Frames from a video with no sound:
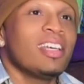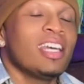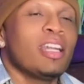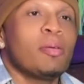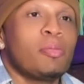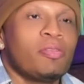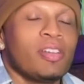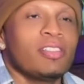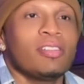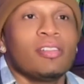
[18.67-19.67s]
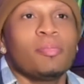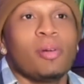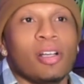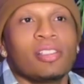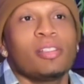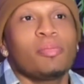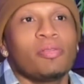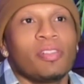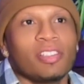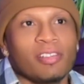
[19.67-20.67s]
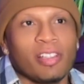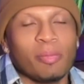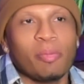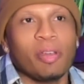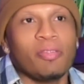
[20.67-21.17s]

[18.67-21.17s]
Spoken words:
And I'm a professional boxer and professional MMA